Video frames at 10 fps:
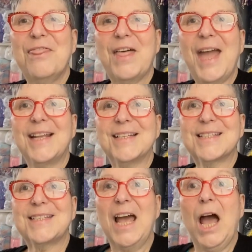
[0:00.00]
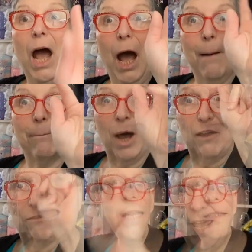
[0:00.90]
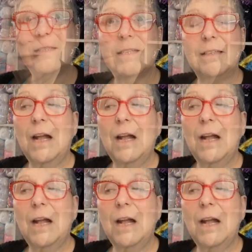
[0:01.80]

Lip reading: Thanks. Bye for and now.